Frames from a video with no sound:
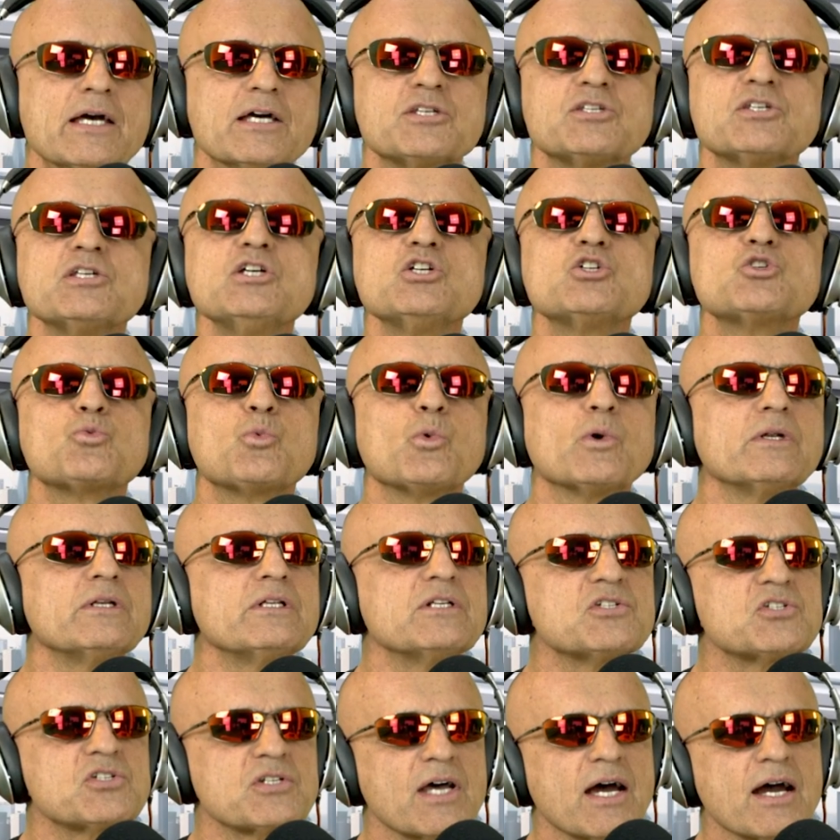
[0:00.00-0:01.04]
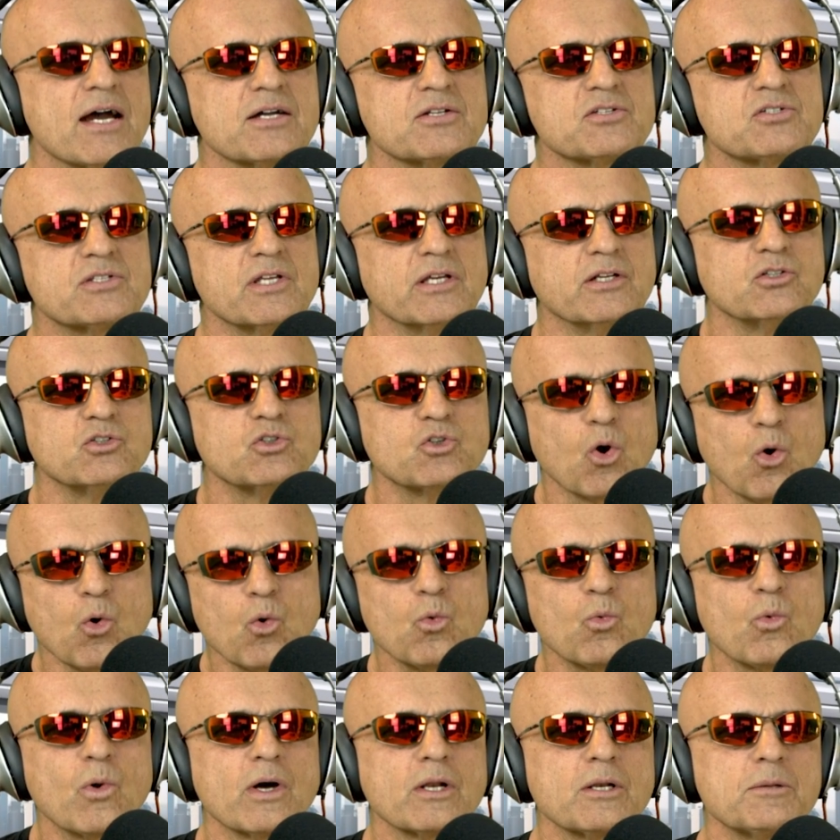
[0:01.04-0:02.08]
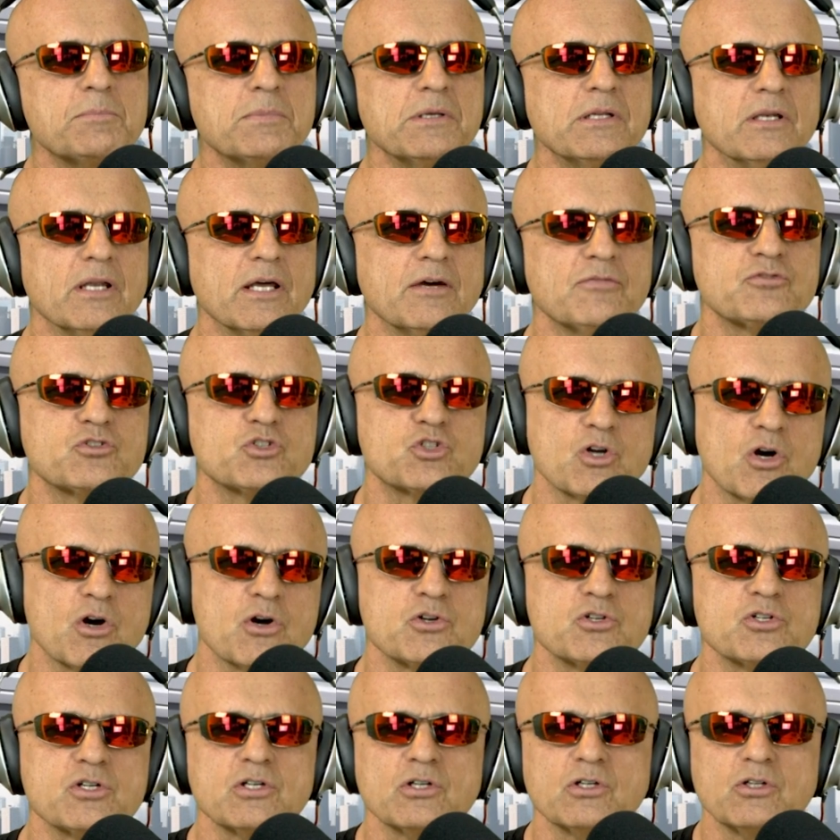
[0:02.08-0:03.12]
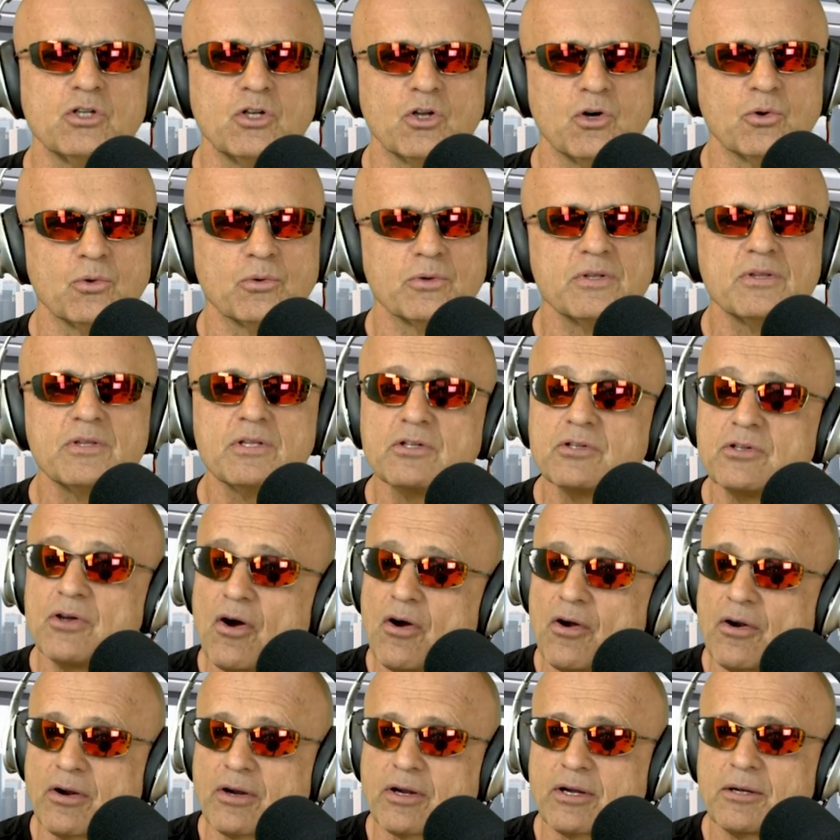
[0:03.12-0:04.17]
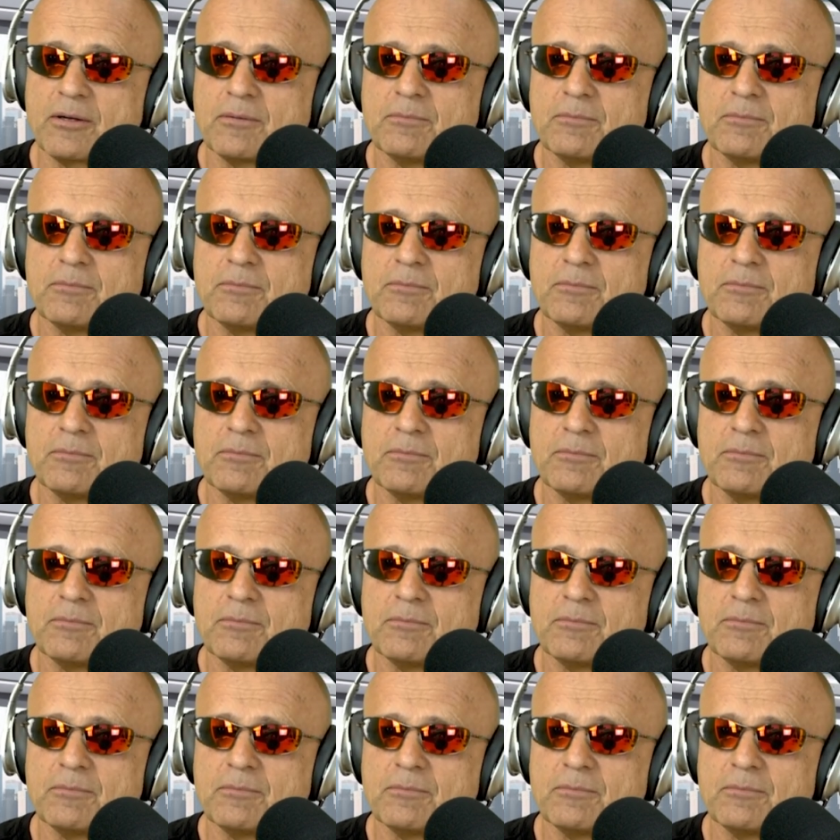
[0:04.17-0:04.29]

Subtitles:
as each one decides they don't want to be left charging alone in the dark.